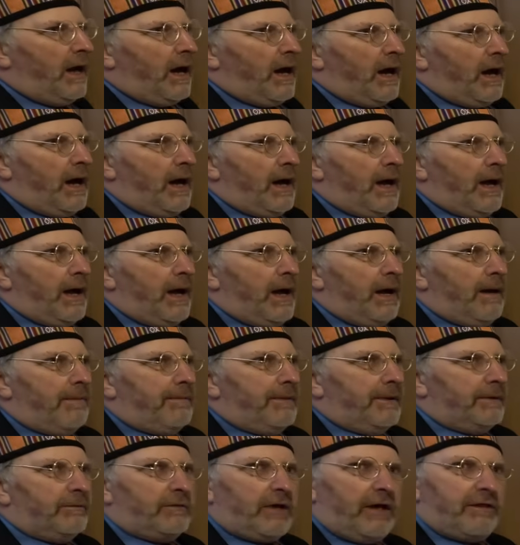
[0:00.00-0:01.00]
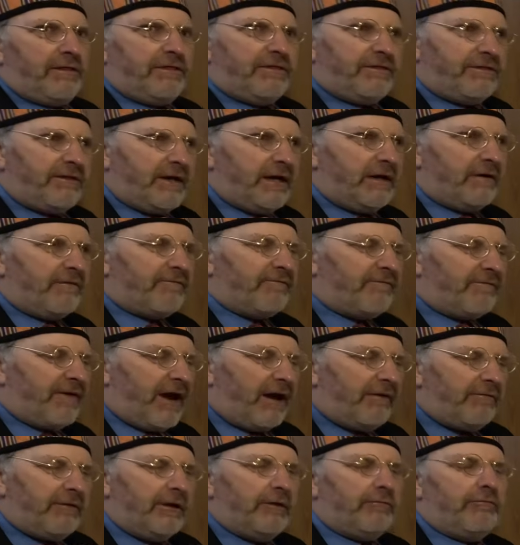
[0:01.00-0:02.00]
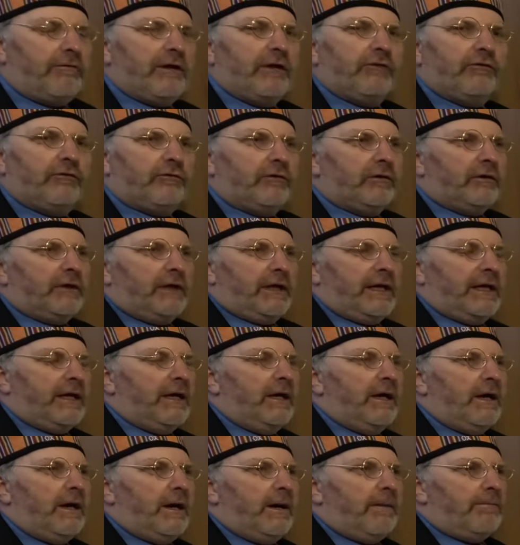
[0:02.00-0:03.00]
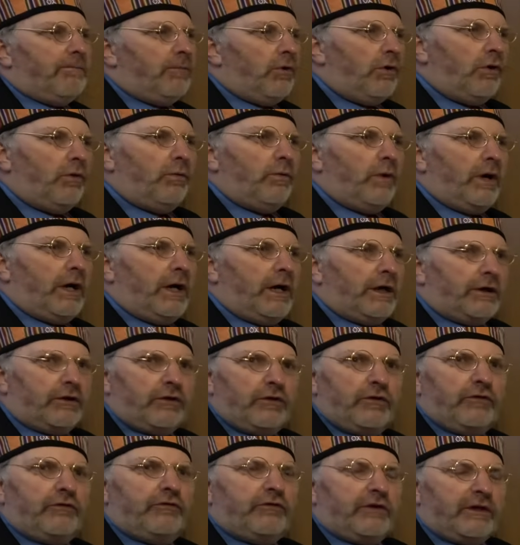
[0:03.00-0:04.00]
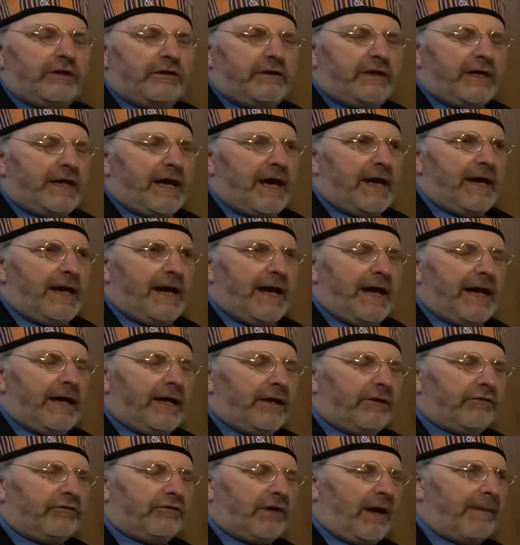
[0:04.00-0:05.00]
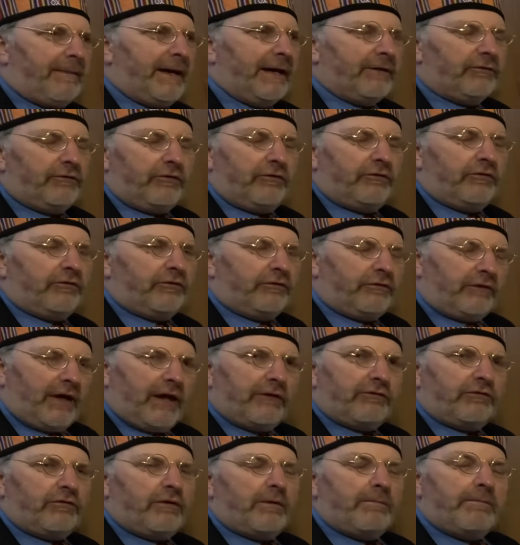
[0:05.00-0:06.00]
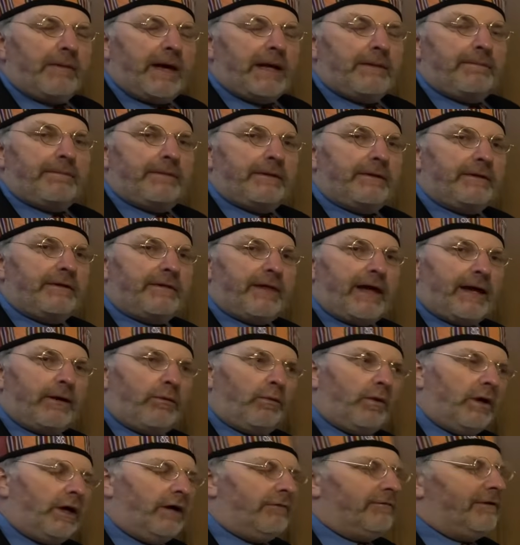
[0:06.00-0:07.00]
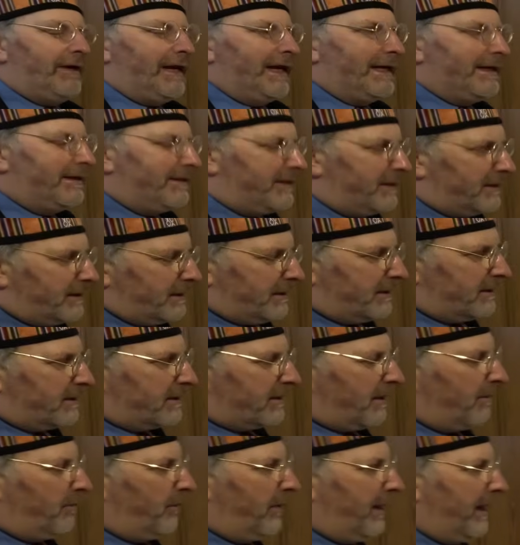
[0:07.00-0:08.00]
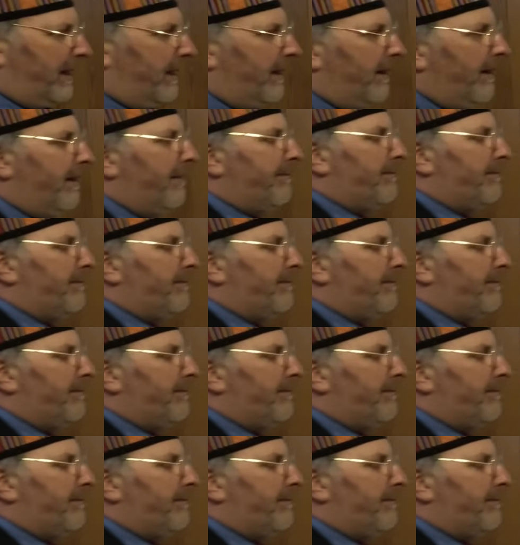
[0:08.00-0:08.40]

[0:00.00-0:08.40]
But I think very recently, more work using DNA has come out to suggest that maybe they were related in some way.